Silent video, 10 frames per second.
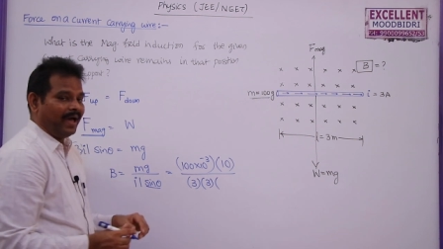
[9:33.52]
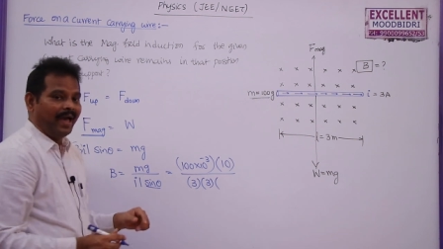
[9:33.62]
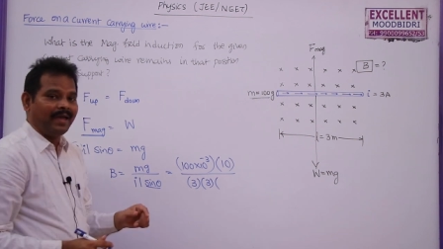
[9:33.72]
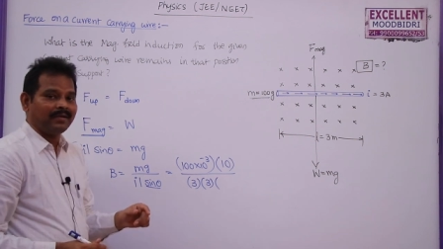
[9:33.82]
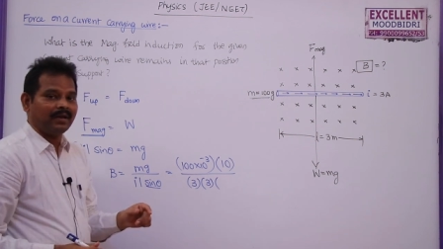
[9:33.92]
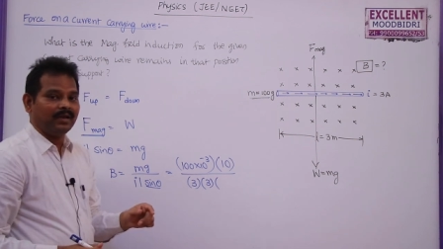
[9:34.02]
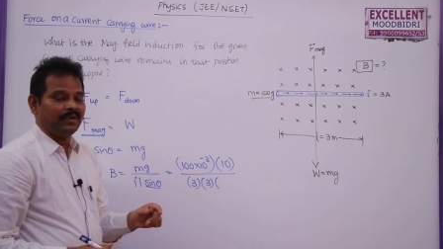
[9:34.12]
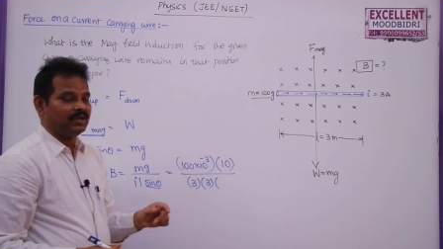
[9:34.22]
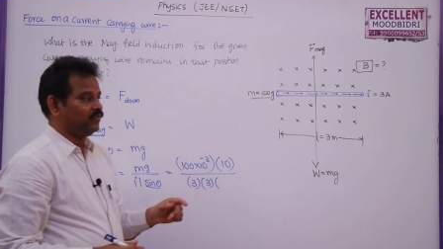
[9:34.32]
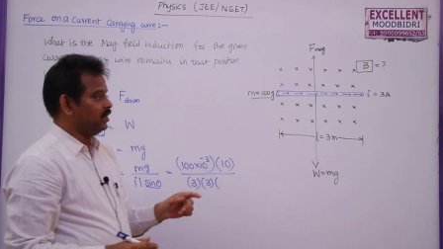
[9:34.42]
angle
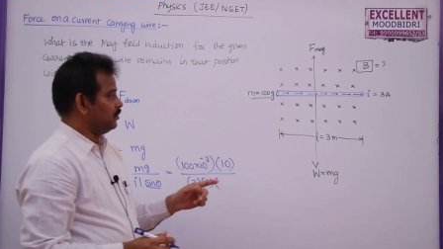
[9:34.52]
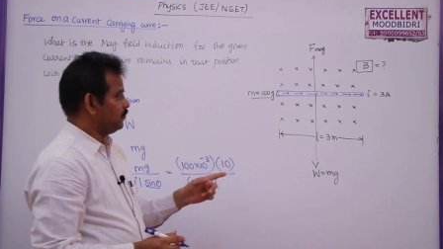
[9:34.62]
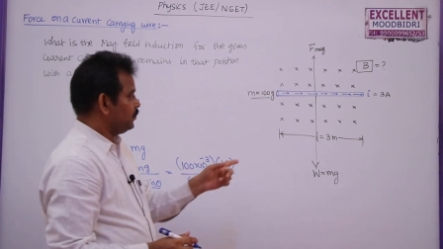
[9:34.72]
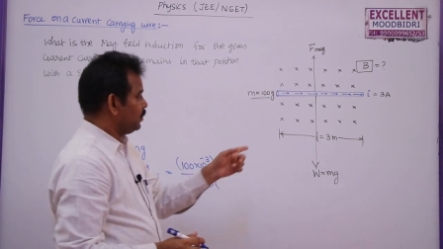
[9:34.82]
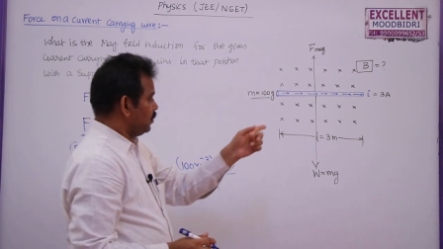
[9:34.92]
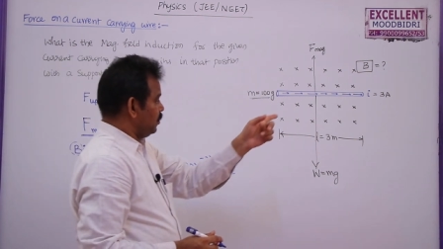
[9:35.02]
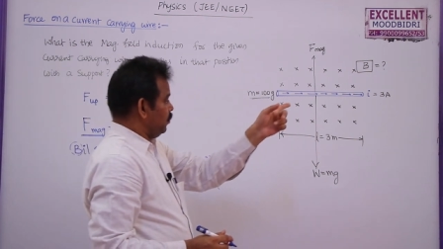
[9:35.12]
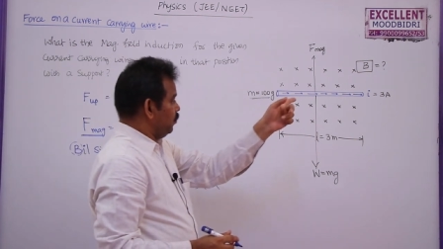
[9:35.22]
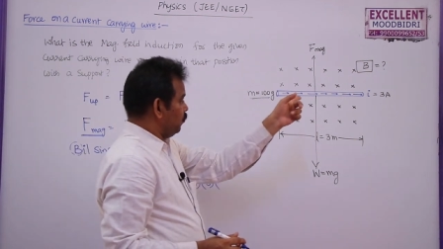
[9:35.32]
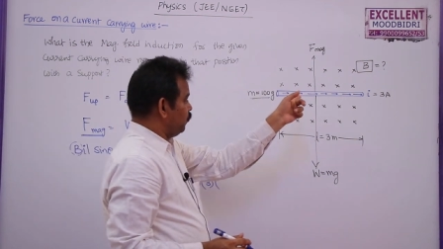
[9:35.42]
between
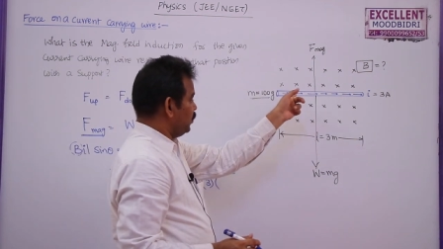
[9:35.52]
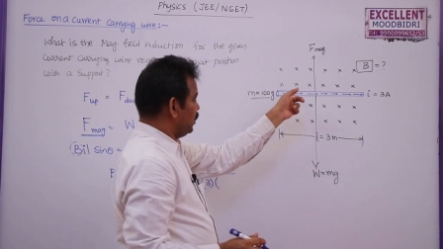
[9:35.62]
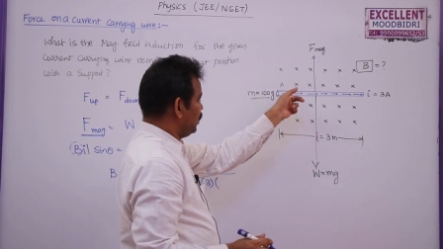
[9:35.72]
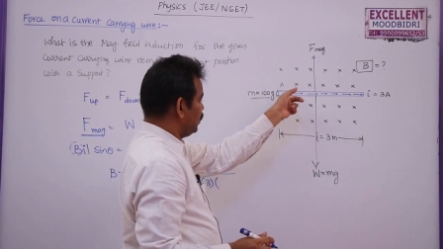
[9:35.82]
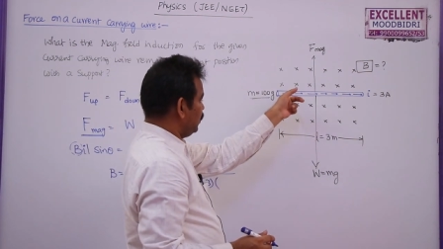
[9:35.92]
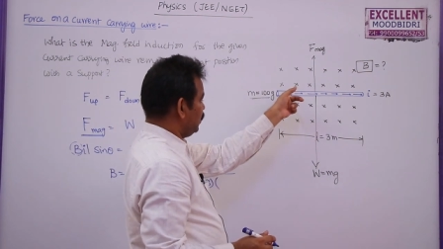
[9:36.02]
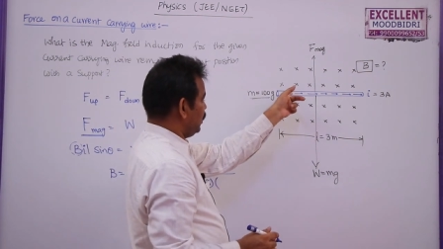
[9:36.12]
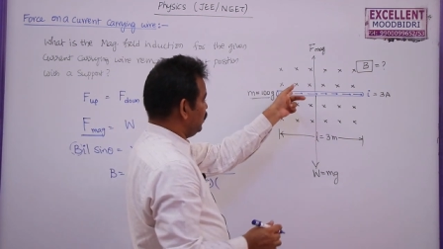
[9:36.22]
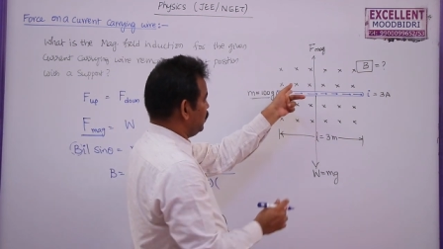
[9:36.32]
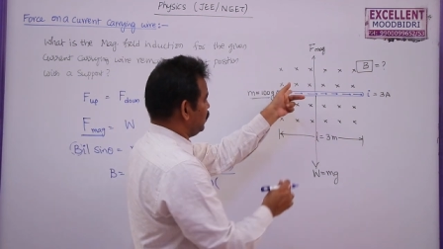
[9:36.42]
field
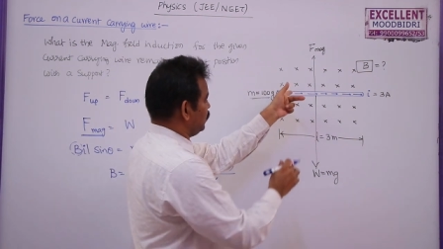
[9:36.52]
under